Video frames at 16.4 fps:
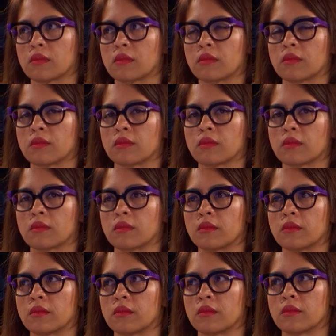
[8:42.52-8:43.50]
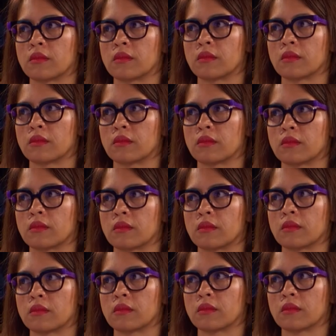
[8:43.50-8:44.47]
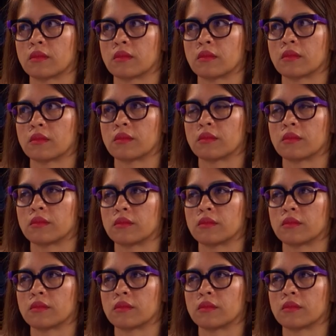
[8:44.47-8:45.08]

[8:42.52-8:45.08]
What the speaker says: The person shown says nothing.